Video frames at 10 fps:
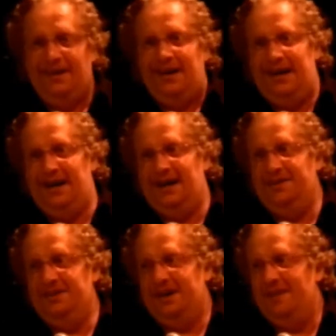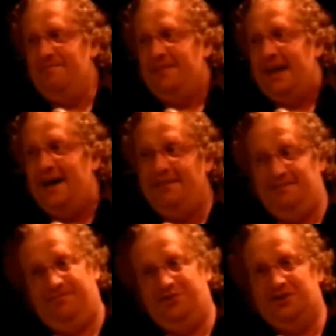And
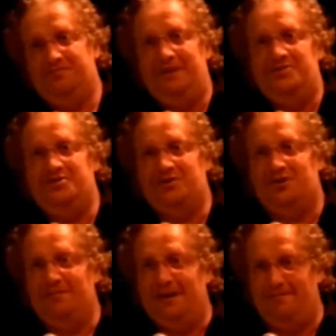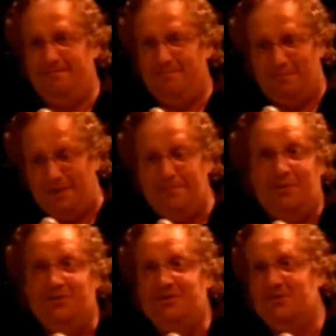having just mentioned to her about my
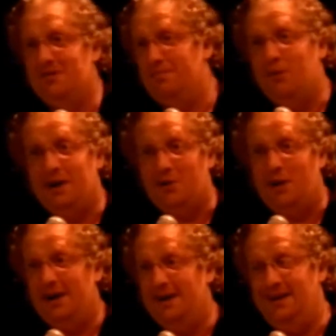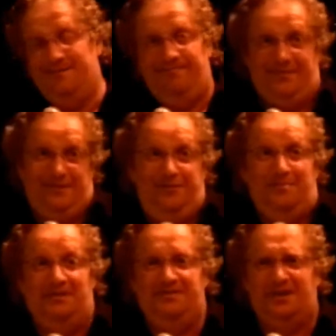poetry, Poetic Awakening, a few
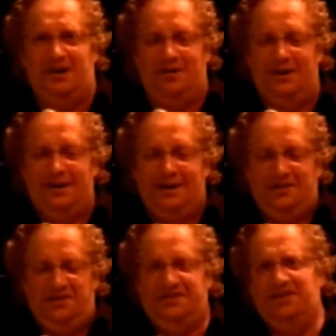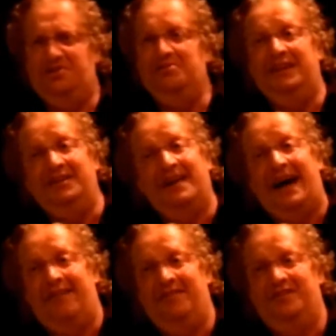months ago, she said, "You need to
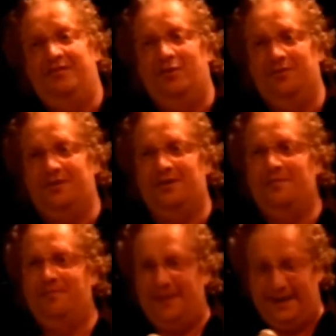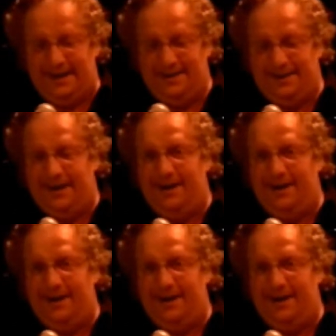have this folder." And